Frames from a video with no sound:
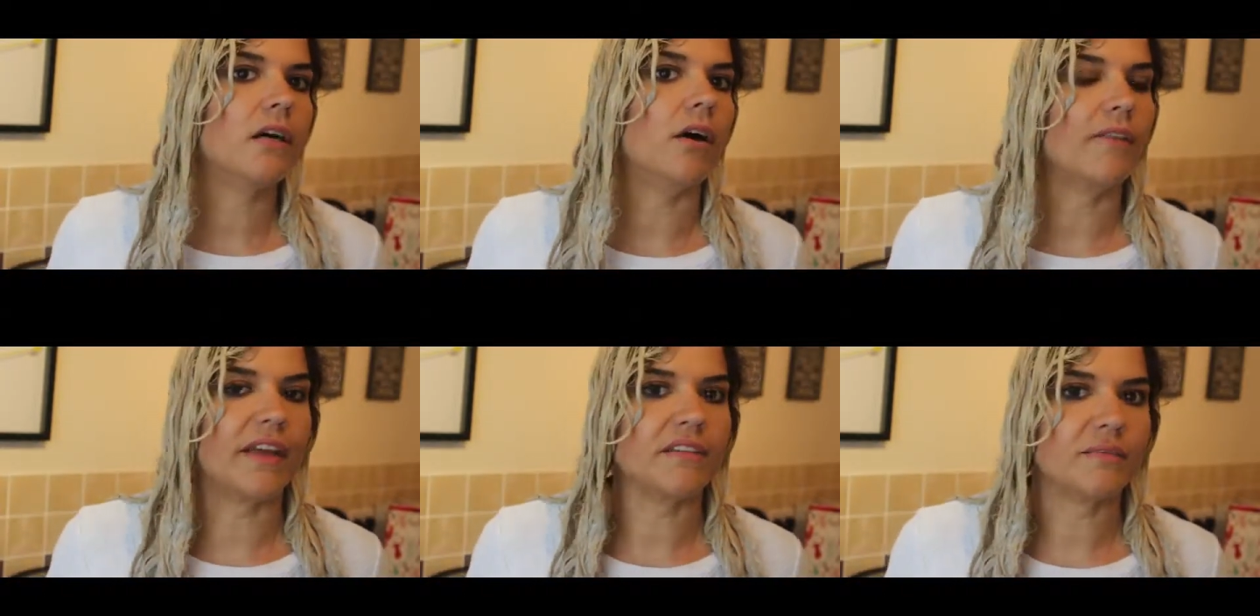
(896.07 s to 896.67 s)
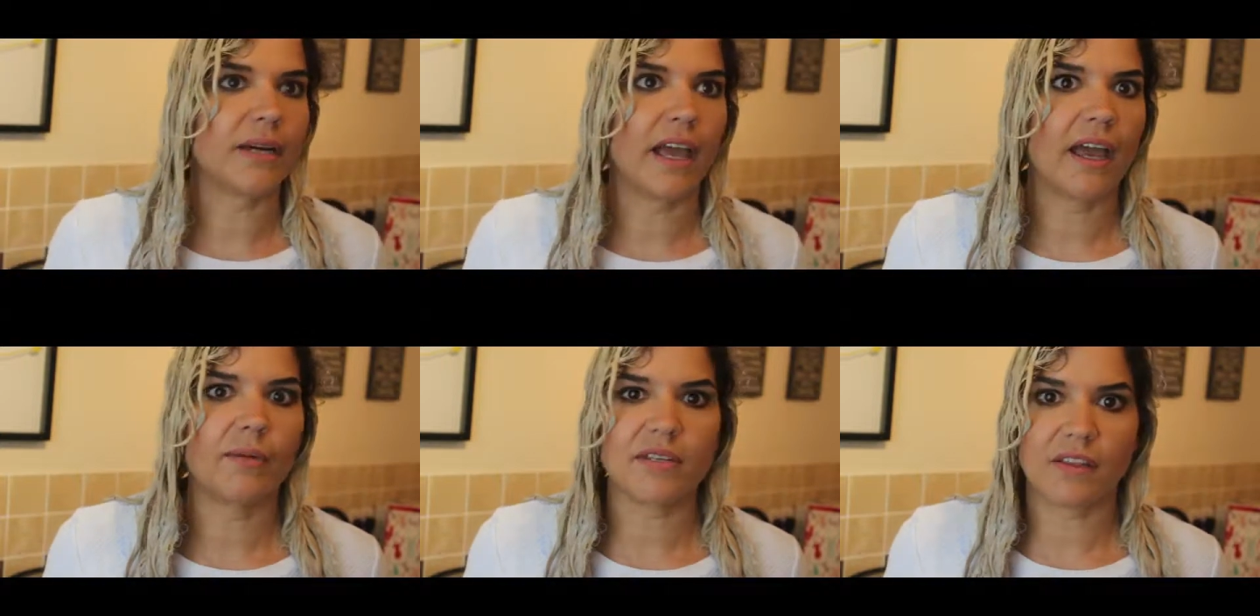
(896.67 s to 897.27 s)
on the ends of my
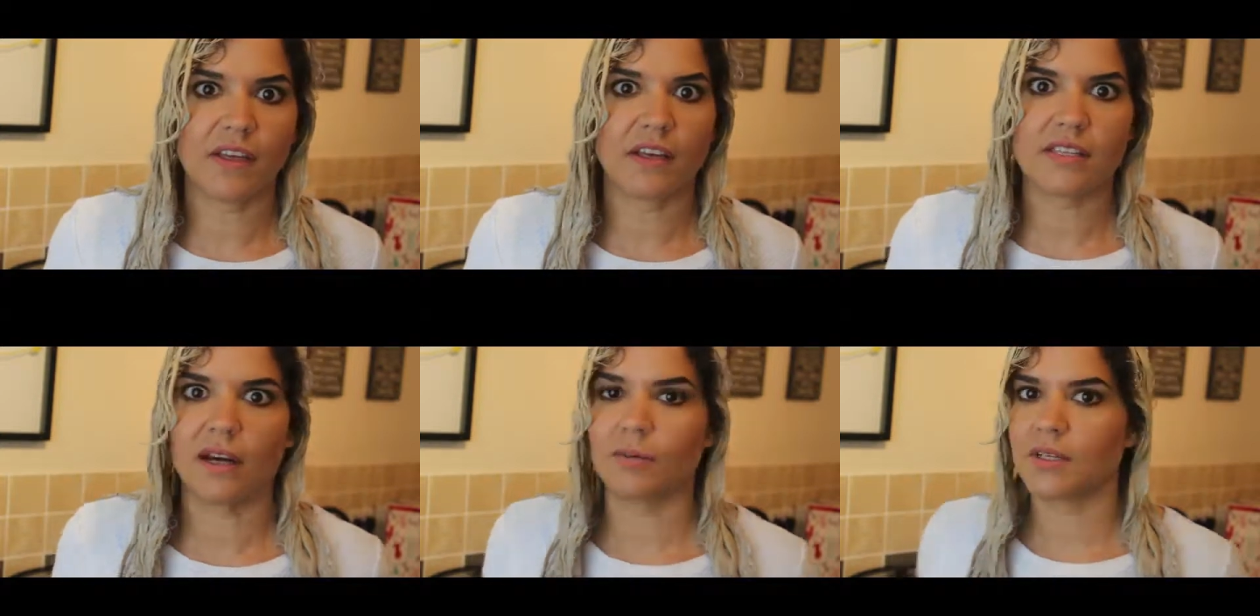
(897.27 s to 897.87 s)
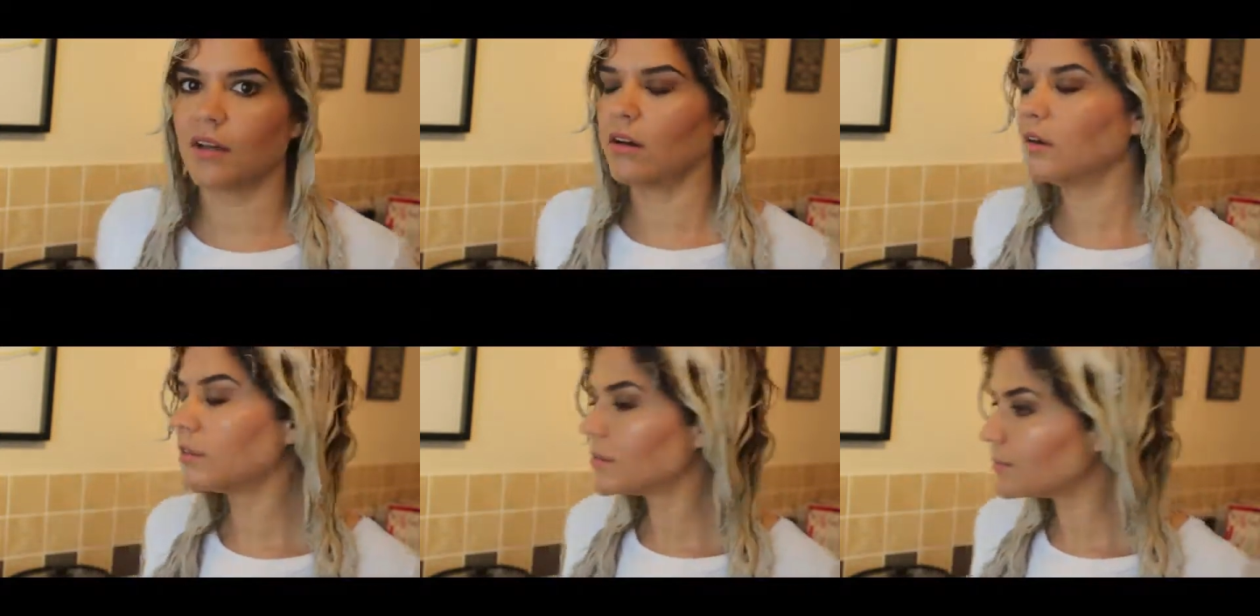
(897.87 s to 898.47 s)
hair, which I think has helped a lot.